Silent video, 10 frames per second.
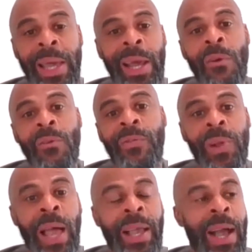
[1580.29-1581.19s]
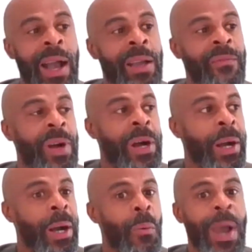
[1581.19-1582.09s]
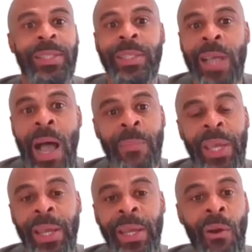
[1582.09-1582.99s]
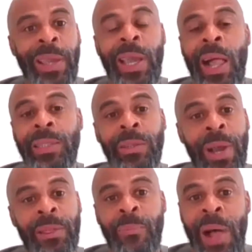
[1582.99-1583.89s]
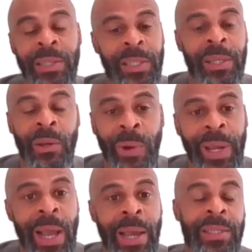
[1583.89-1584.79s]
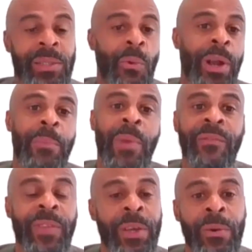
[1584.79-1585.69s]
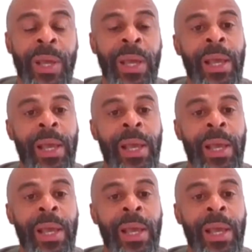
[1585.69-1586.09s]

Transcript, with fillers: And I don't feel like I've uh, wasted time getting an archaeology or anthropology degree. I get to work in my field.